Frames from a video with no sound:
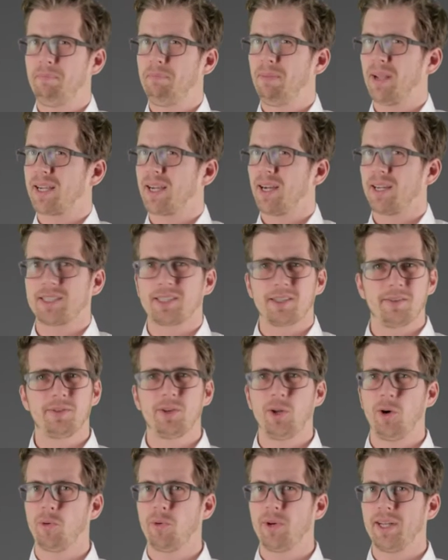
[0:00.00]
because
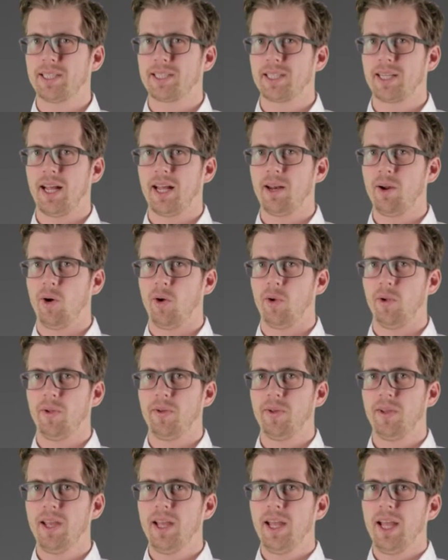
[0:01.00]
of no reason at
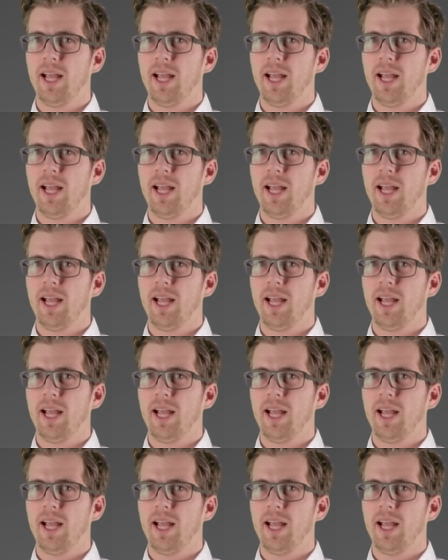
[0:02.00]
all.